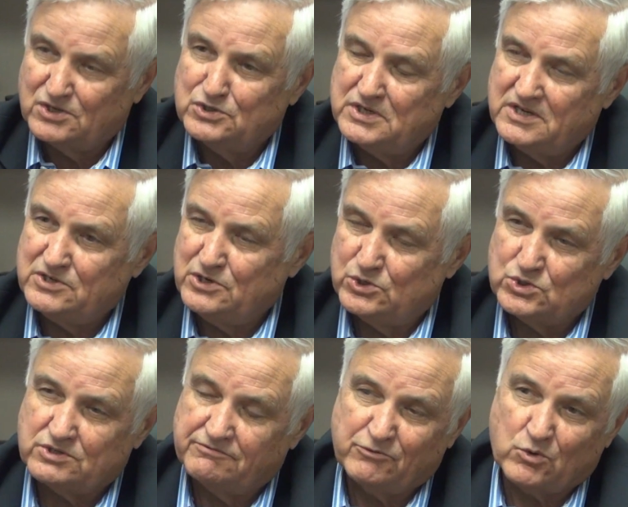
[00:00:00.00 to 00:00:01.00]

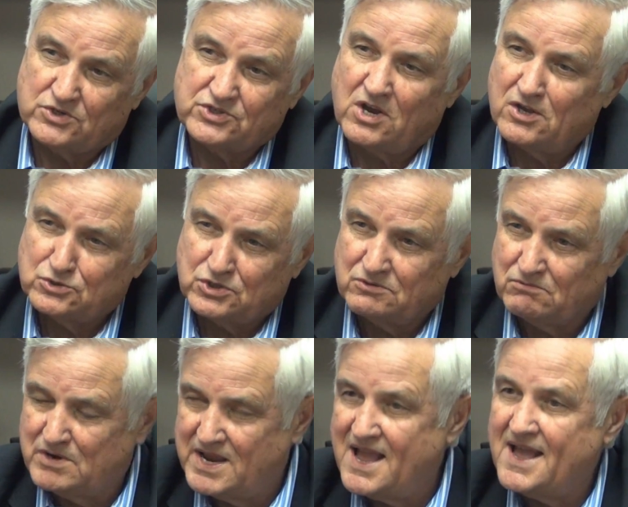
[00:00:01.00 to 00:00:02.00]
continues to force us
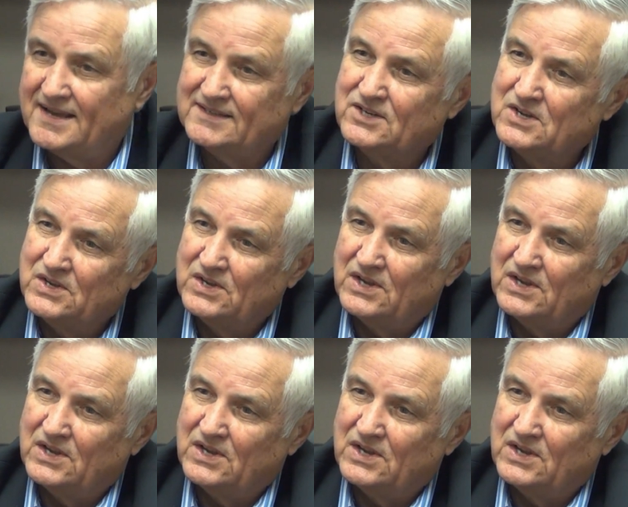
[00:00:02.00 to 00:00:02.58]
to react,